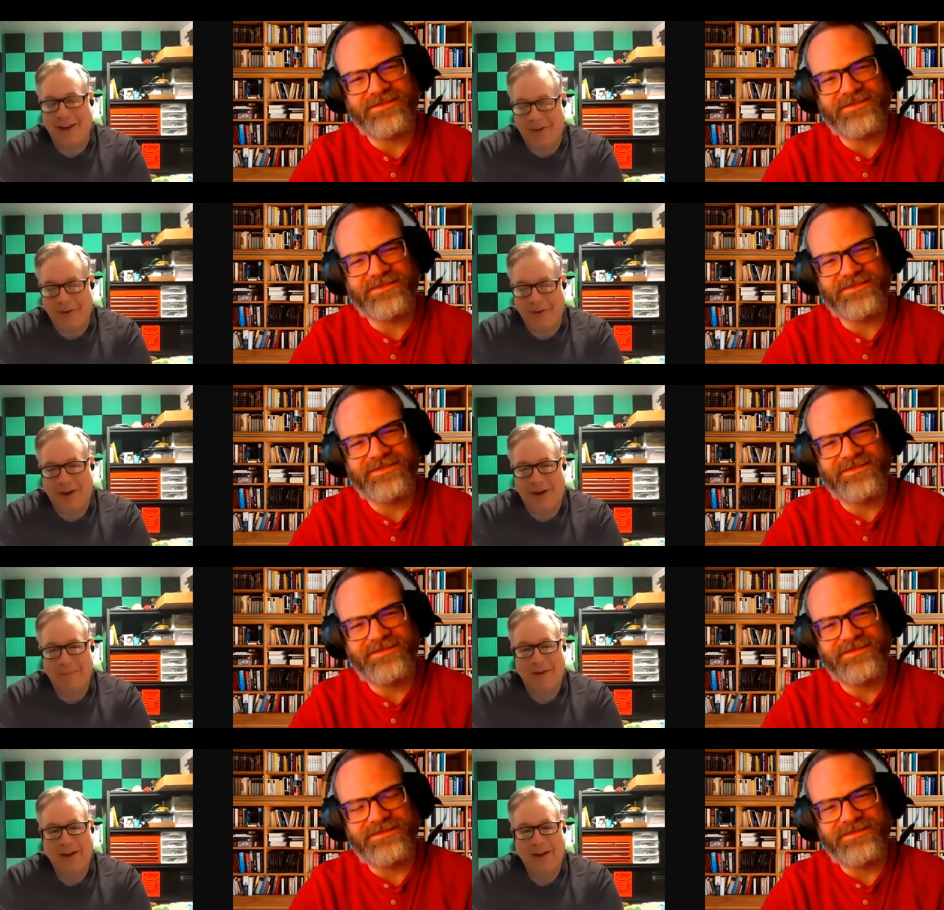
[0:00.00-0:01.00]
Speaker 1: I grew
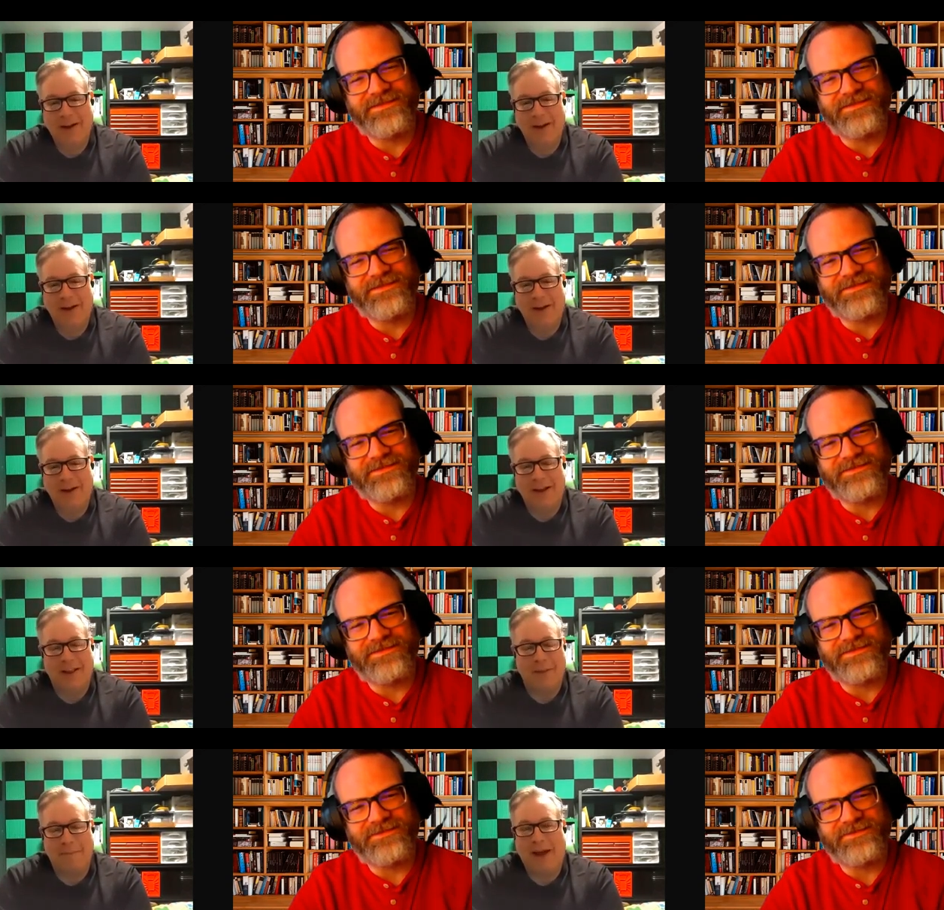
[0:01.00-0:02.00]
up
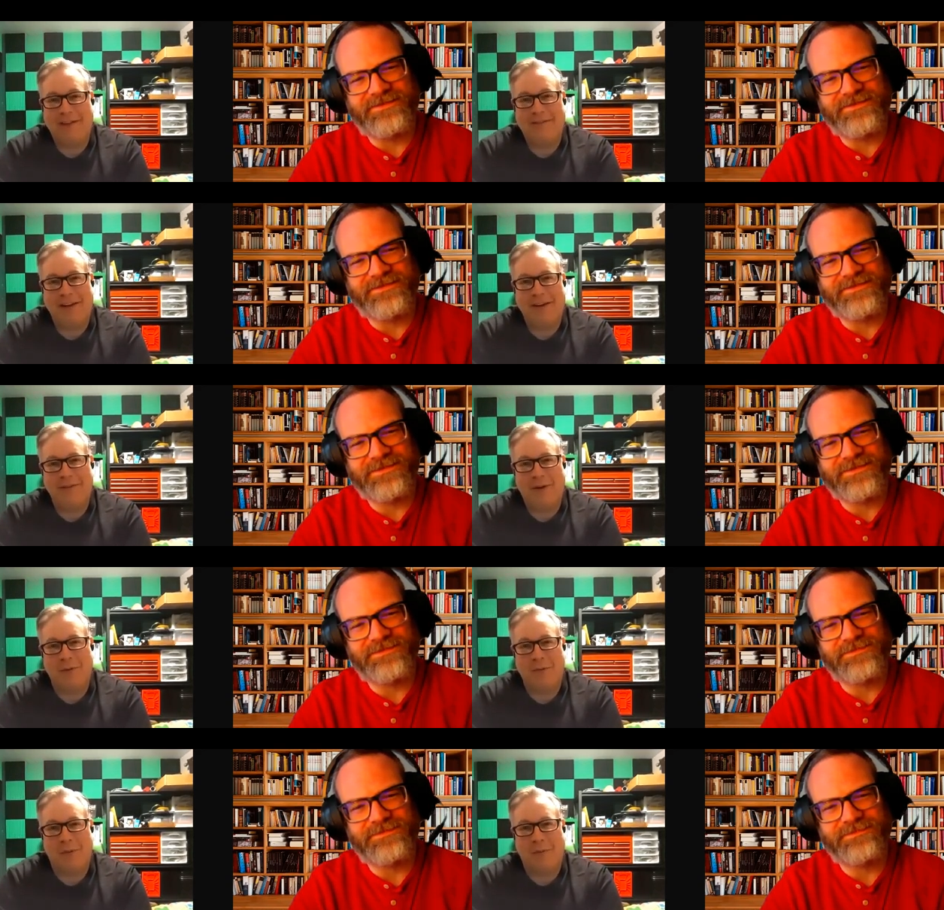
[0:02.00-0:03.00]
in the back seat of
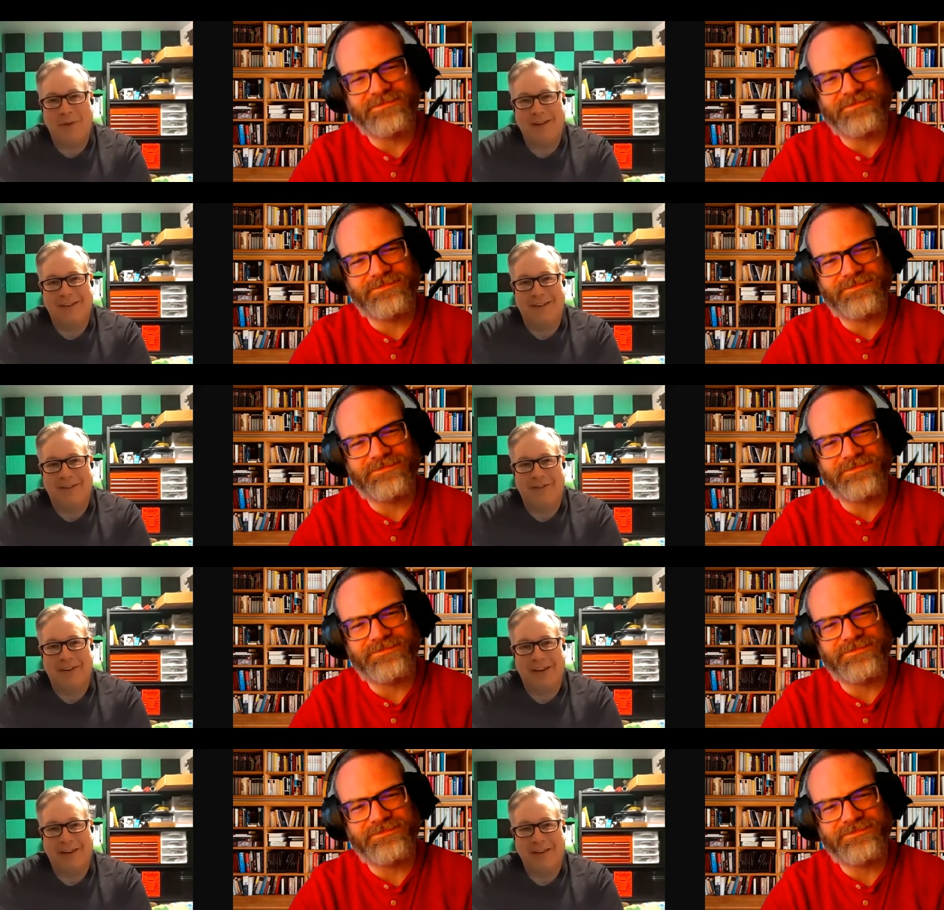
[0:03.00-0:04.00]
an Oldsmobile.
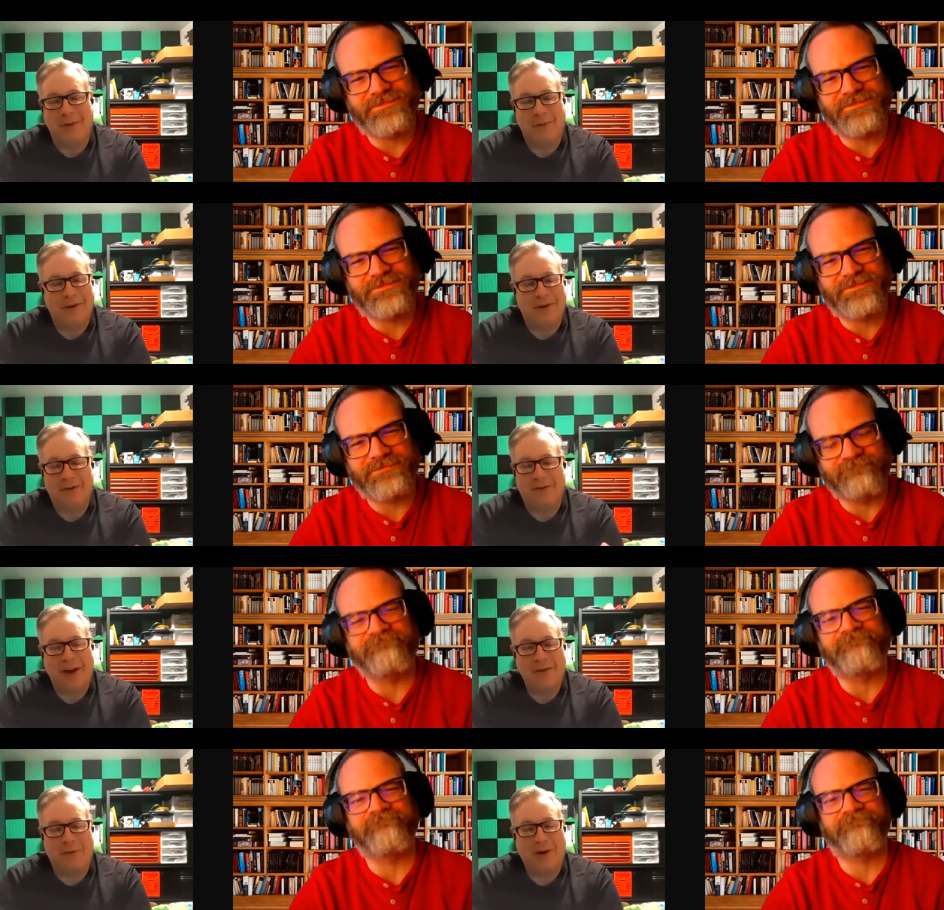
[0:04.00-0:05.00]
Essentially, they would
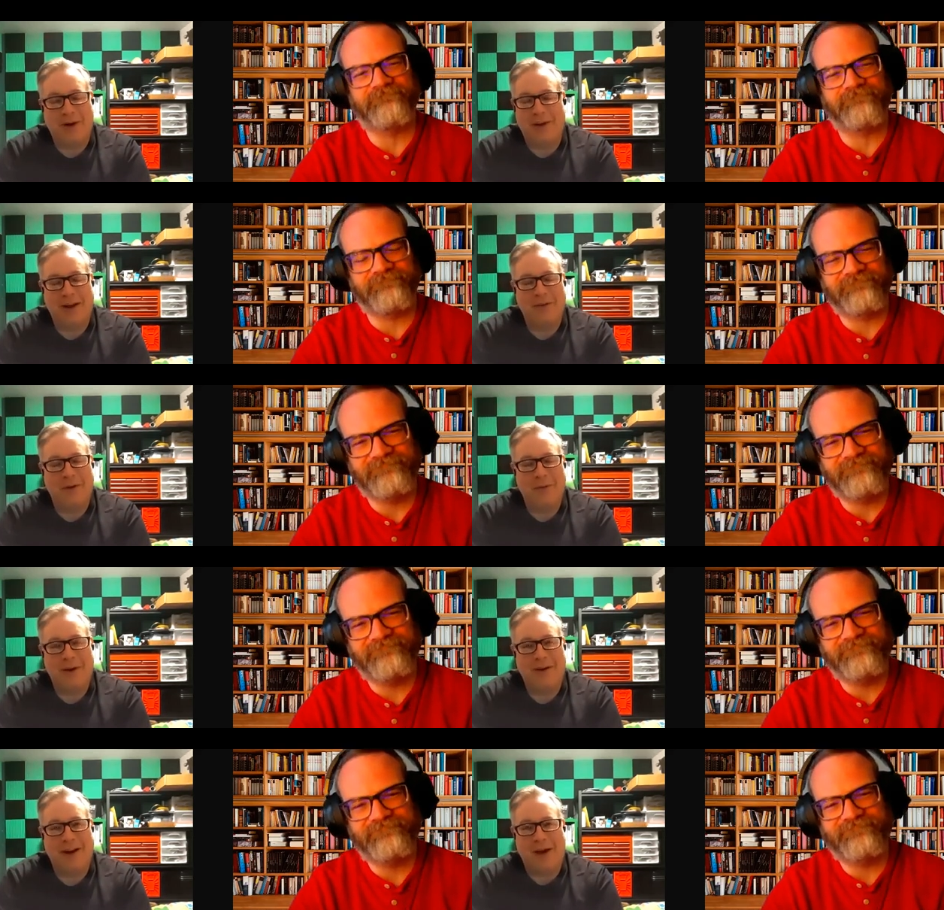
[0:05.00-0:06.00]
mm-hmm. drive around
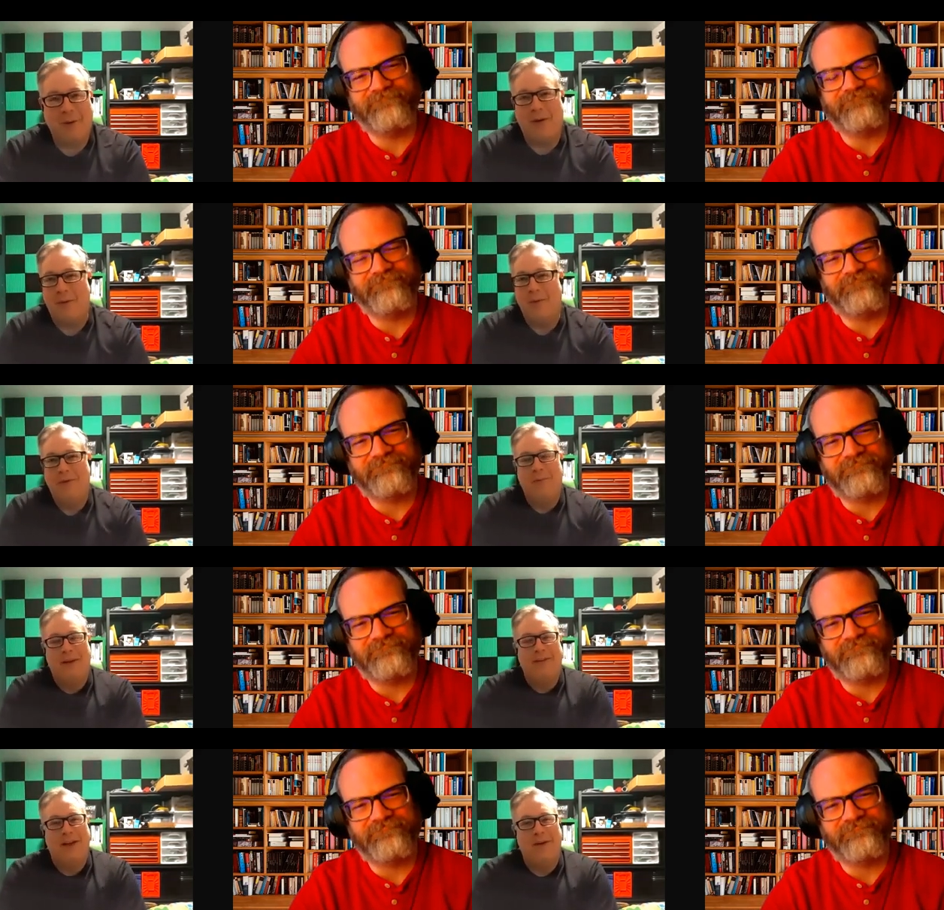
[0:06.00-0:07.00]
everywhere, and I would
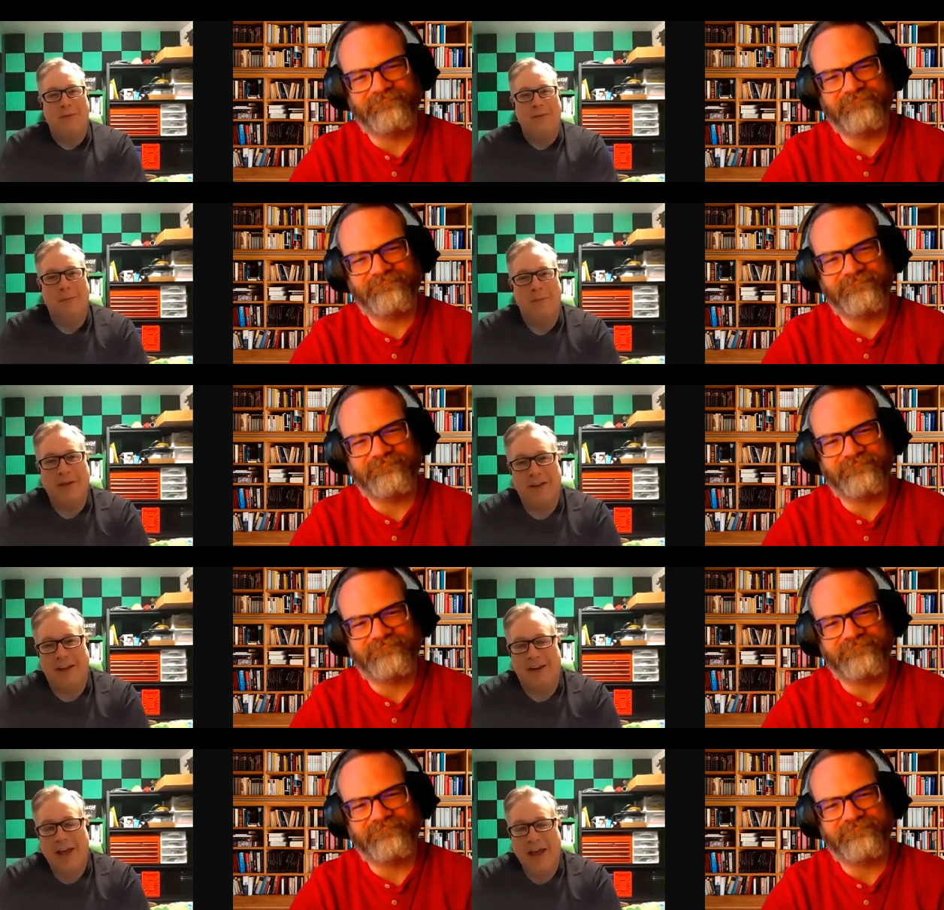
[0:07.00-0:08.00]
always be in that
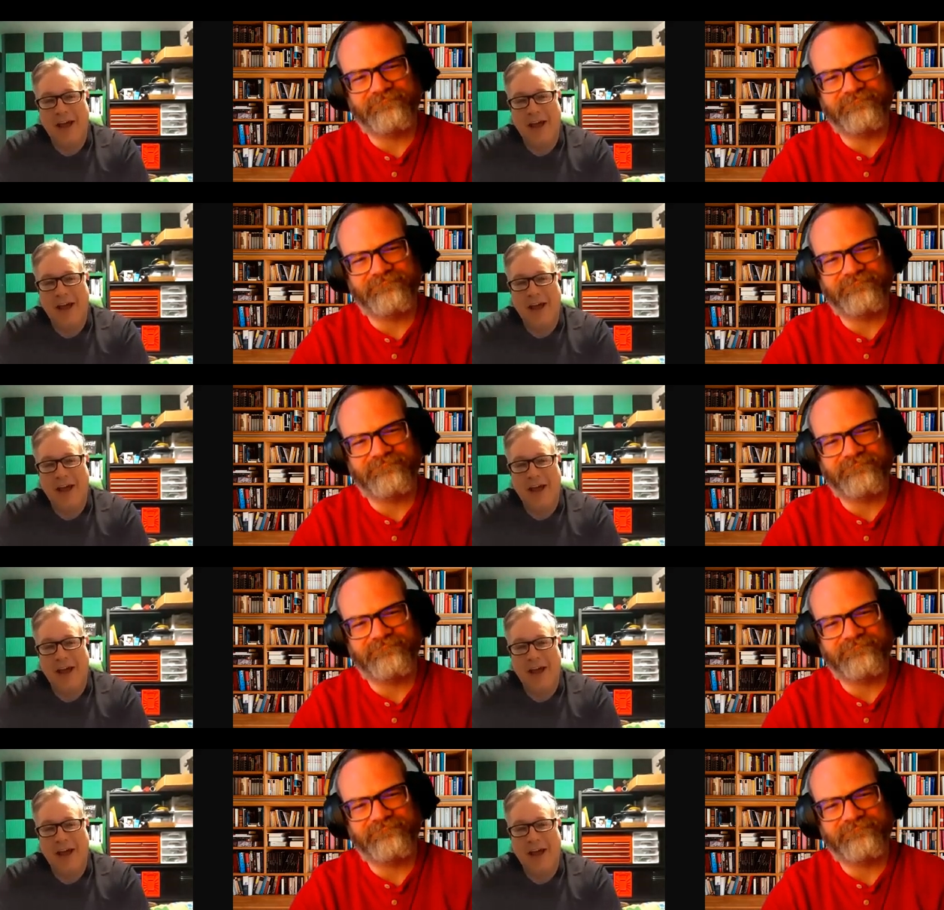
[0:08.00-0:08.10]
Oldsmobile. And